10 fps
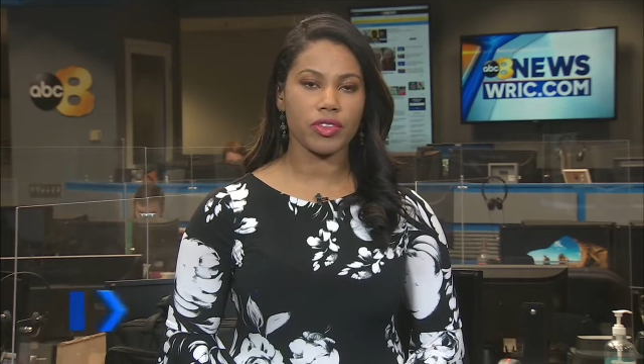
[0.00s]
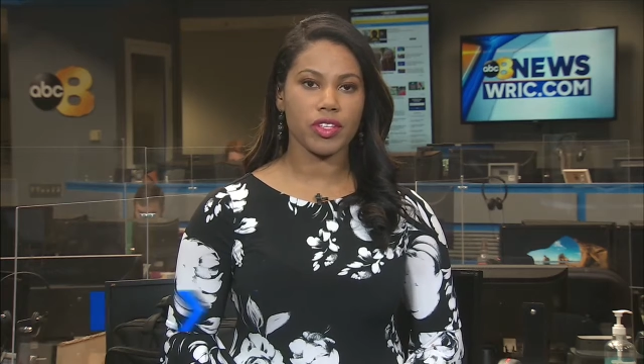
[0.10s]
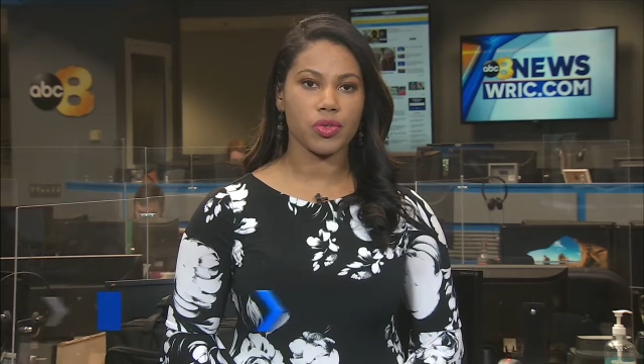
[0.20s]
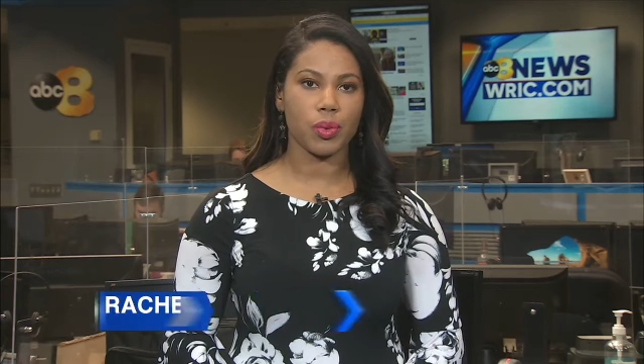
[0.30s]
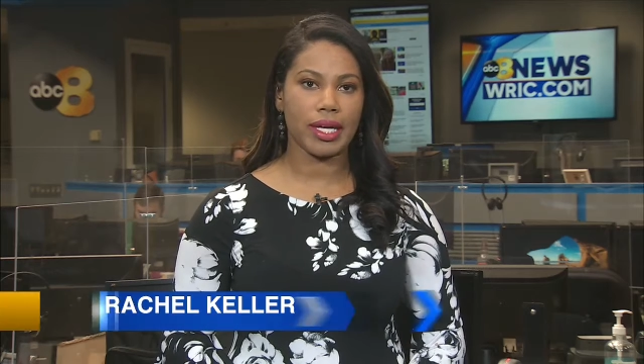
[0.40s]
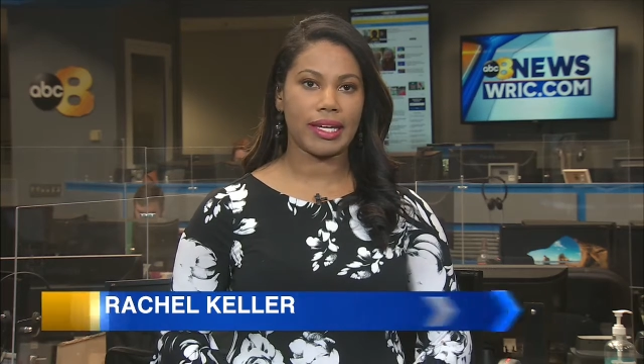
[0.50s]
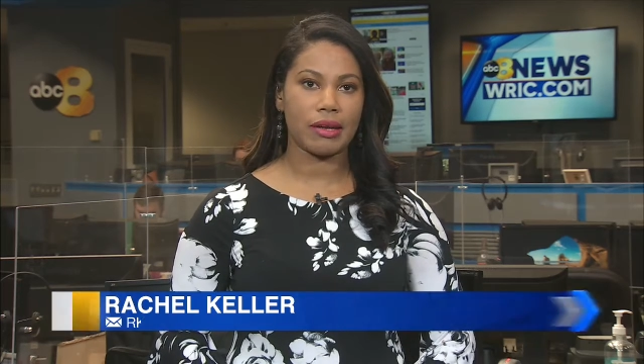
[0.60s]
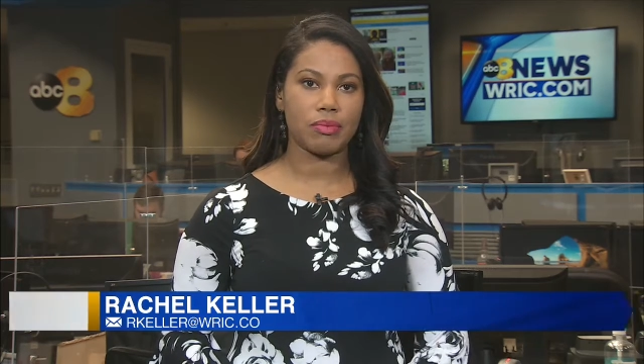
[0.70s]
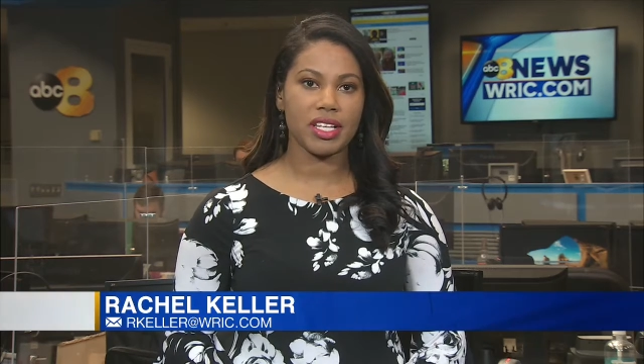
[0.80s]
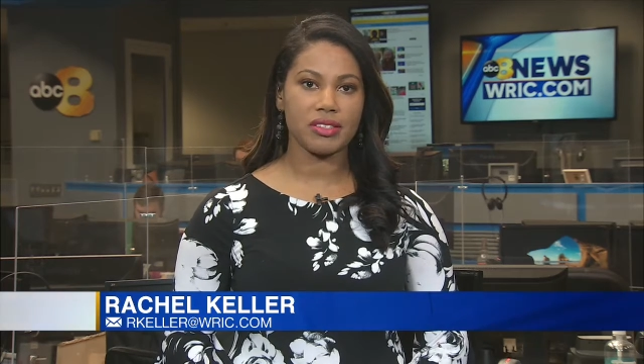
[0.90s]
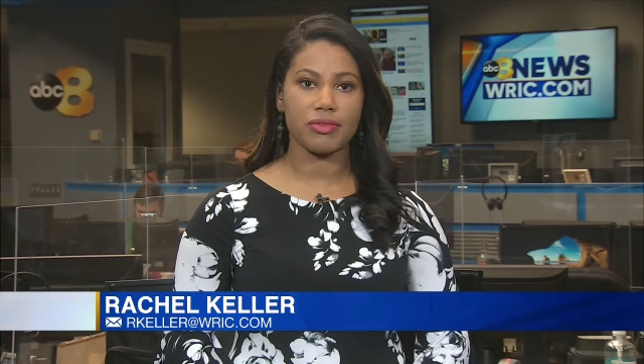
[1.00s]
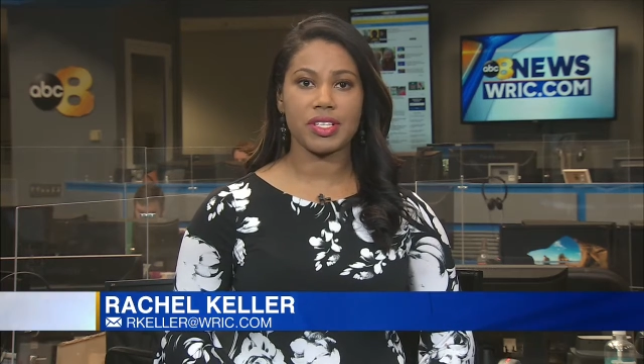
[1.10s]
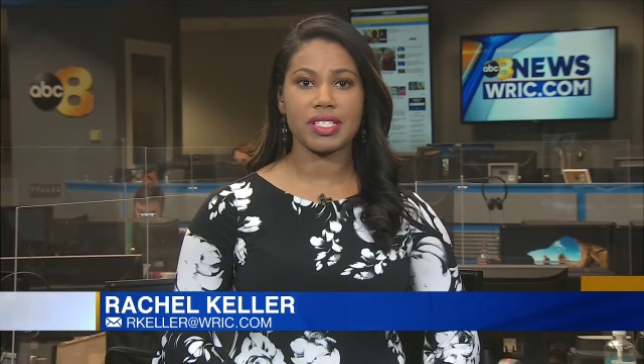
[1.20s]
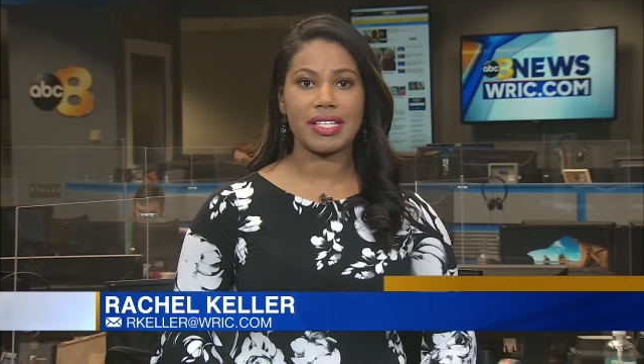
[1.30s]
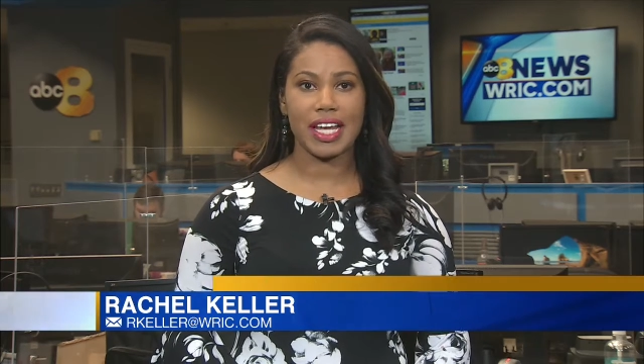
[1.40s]
this week and missed
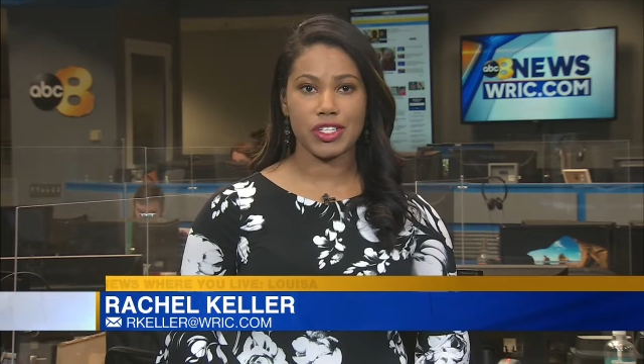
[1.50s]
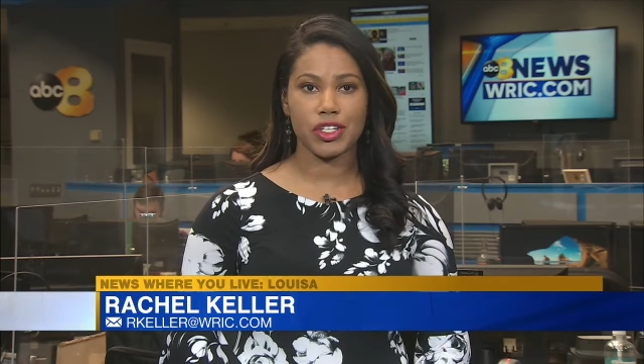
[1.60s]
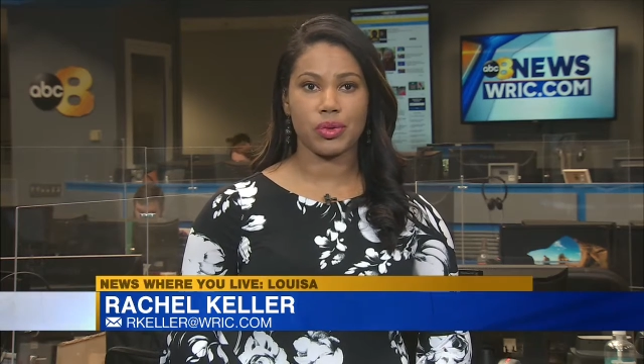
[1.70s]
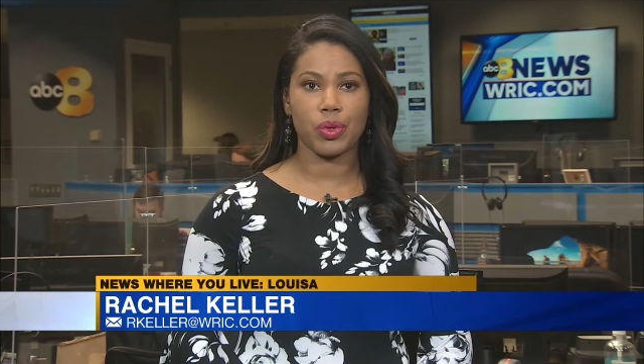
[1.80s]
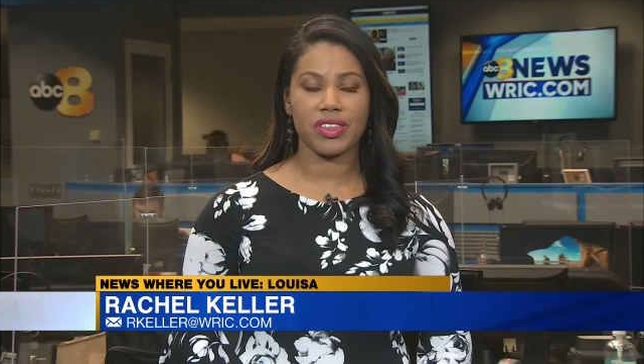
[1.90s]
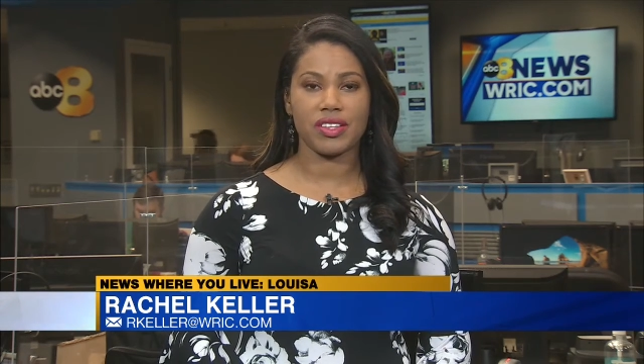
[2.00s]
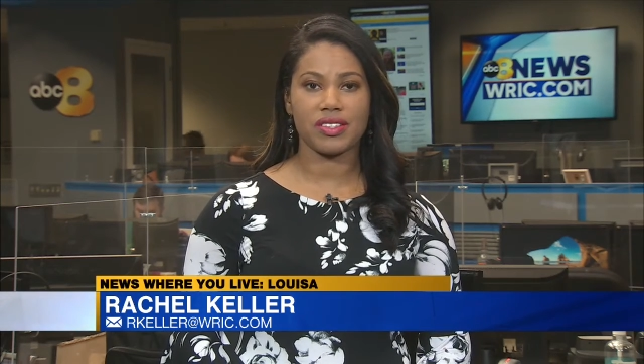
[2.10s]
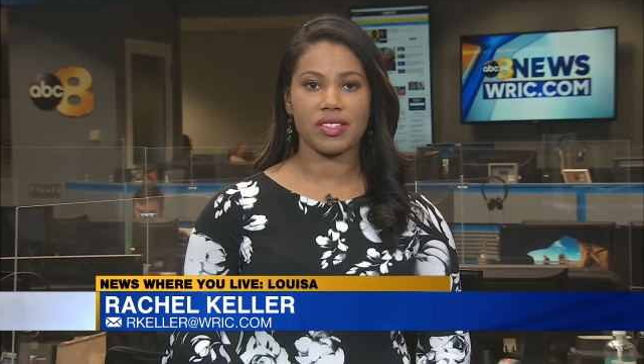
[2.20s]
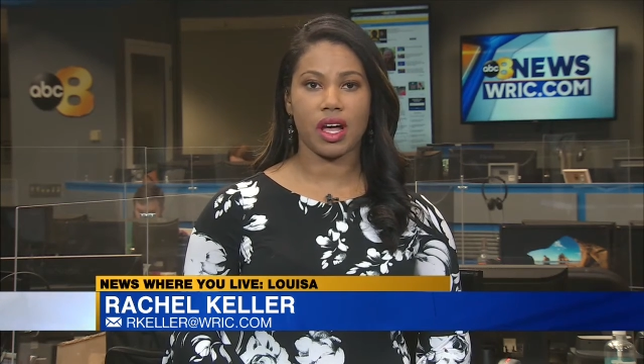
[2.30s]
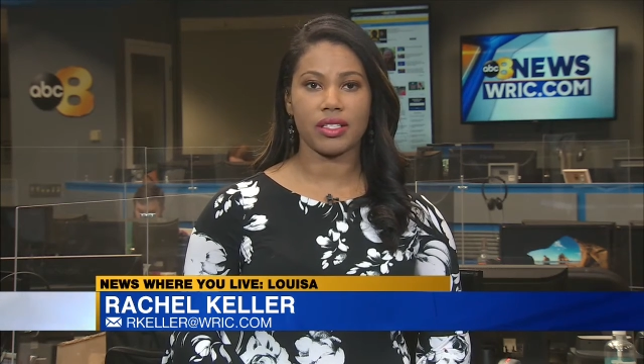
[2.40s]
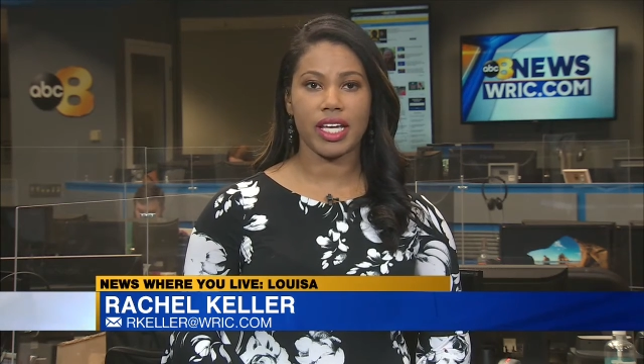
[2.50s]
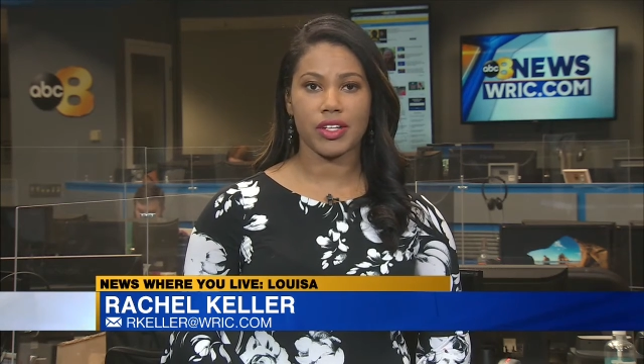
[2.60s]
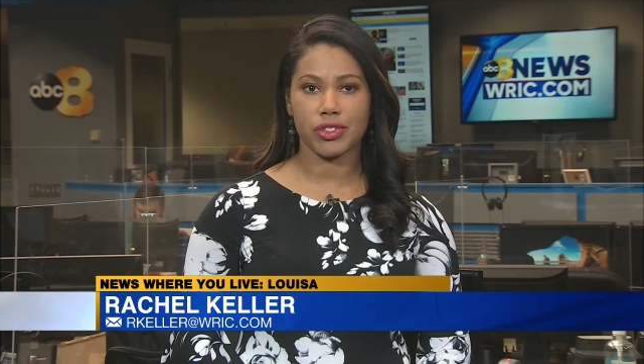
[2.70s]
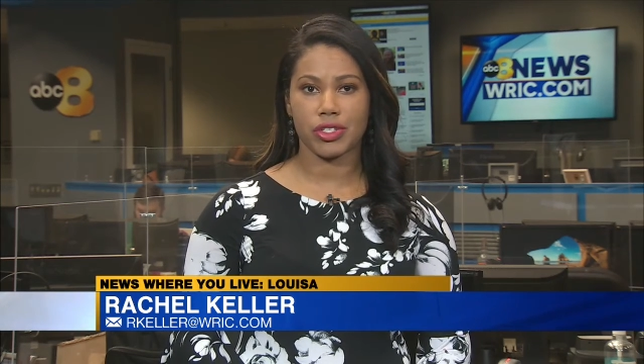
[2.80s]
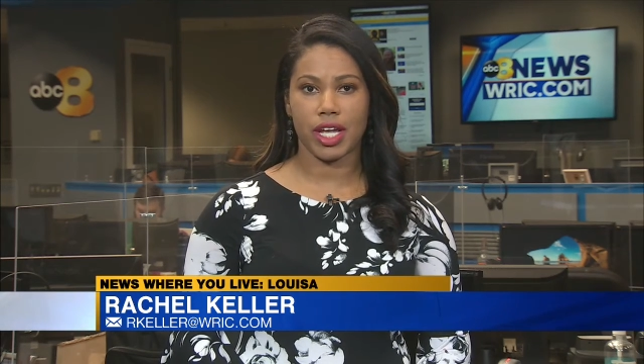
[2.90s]
visitation with his son
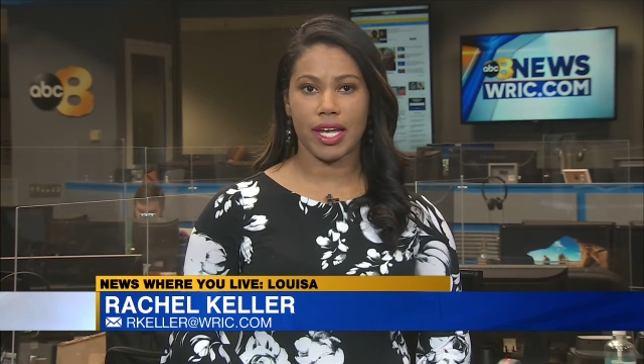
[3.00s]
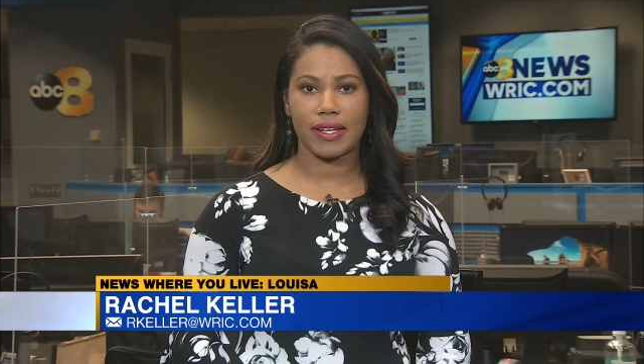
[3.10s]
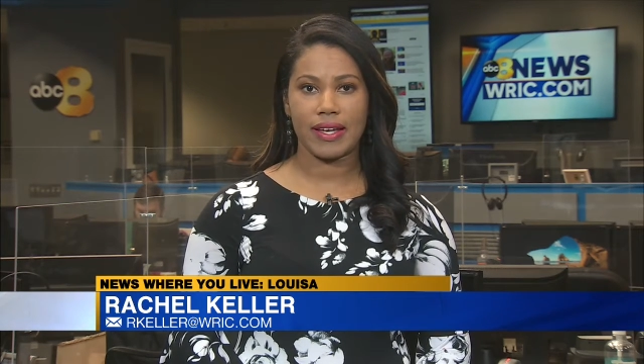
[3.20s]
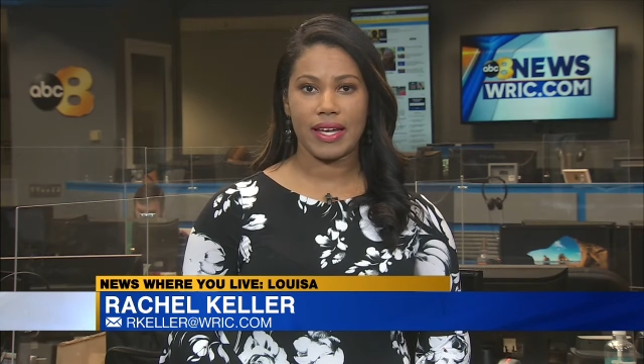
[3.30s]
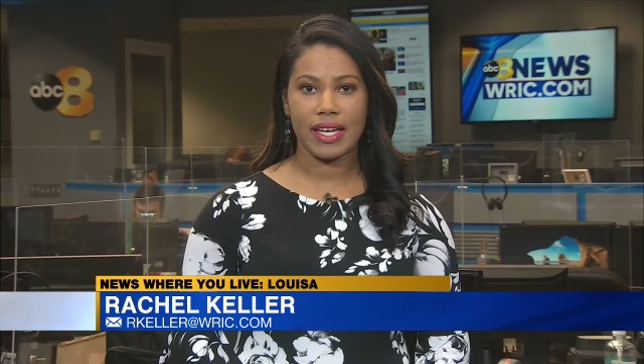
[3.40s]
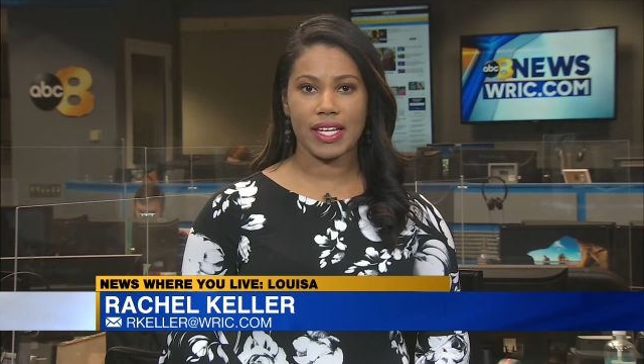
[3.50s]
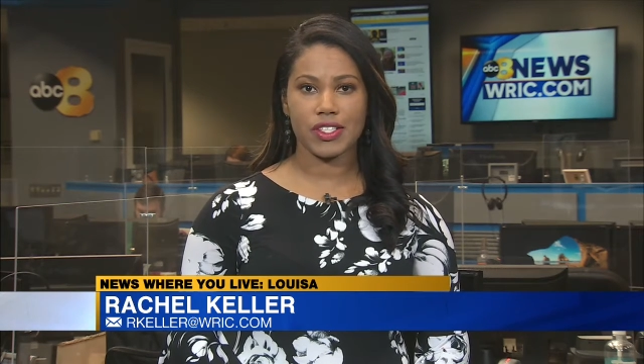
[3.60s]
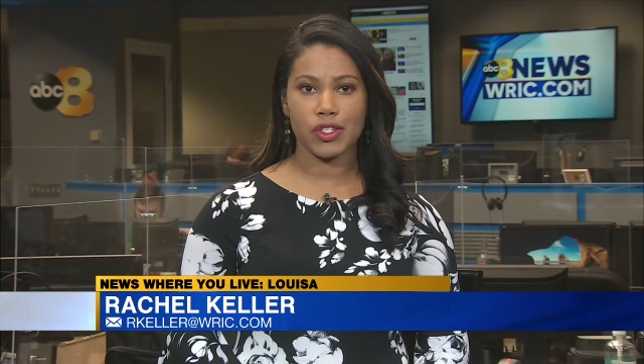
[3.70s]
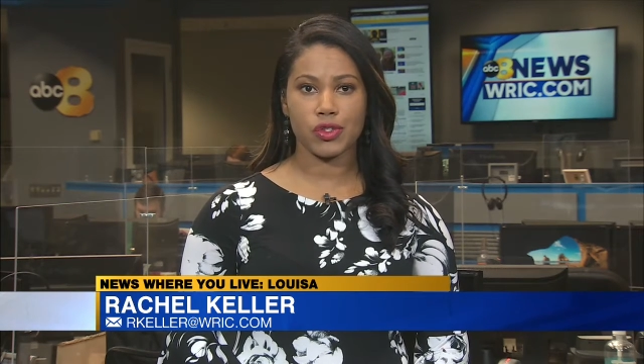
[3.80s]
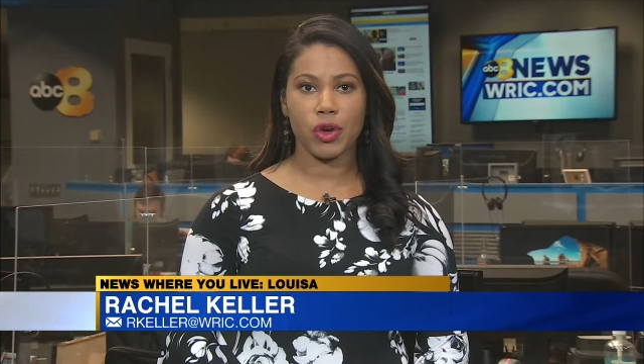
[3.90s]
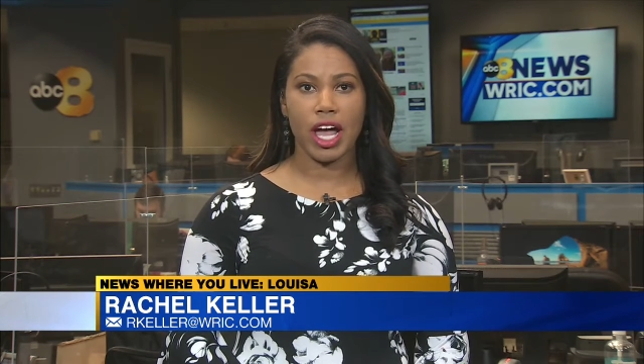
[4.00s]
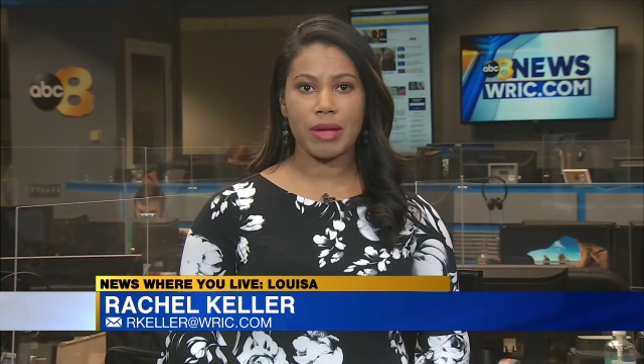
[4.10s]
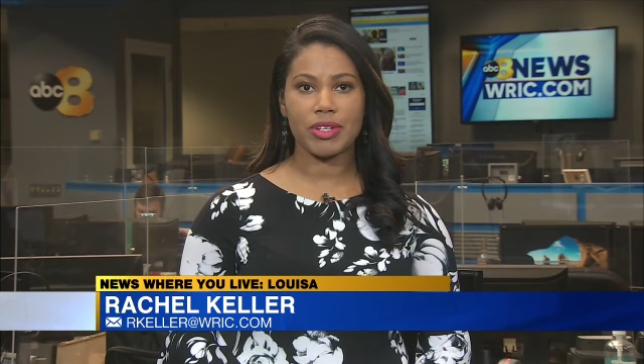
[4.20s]
yesterday. He's described